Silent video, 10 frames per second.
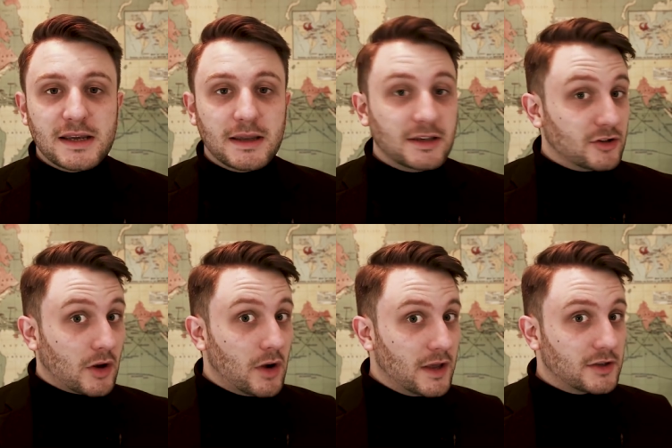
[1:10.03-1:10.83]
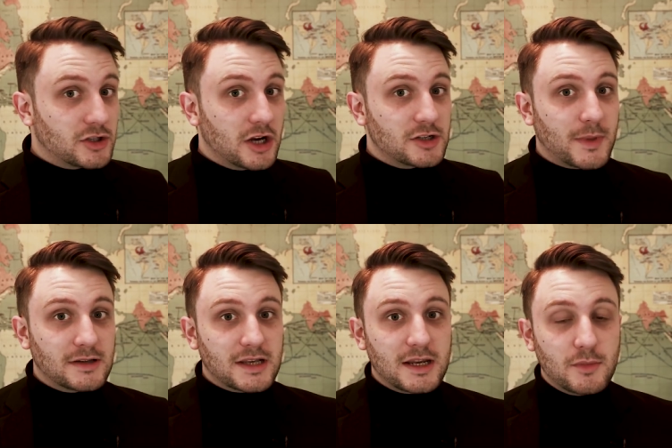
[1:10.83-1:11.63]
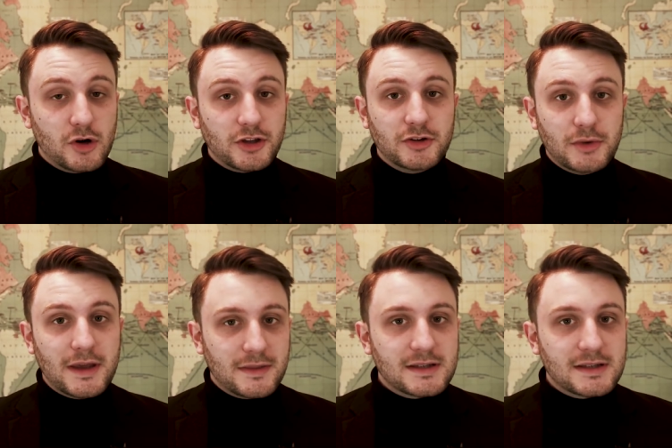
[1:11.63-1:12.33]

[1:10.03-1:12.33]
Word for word: it and you don't hear the church bells anymore you hear